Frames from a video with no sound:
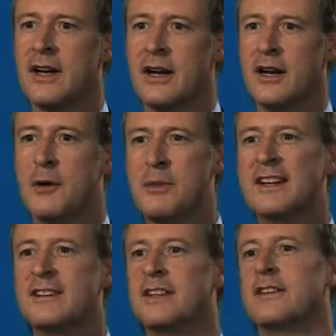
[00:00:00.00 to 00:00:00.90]

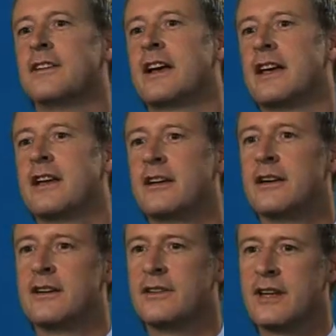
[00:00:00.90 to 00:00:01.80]
ability to take
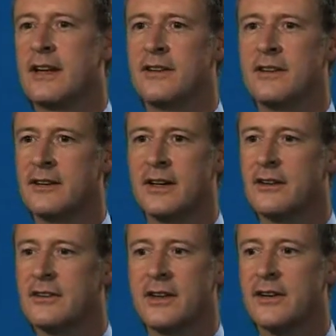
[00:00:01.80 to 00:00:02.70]
standard design
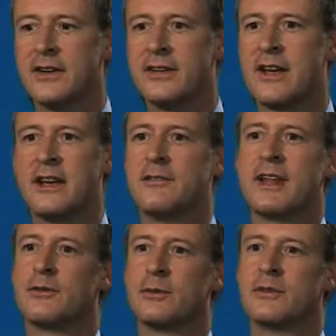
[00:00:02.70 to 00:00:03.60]
and turn it on its head if
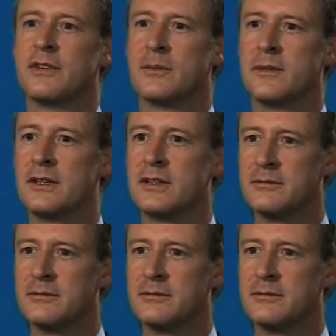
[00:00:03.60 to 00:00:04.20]
that's what's required.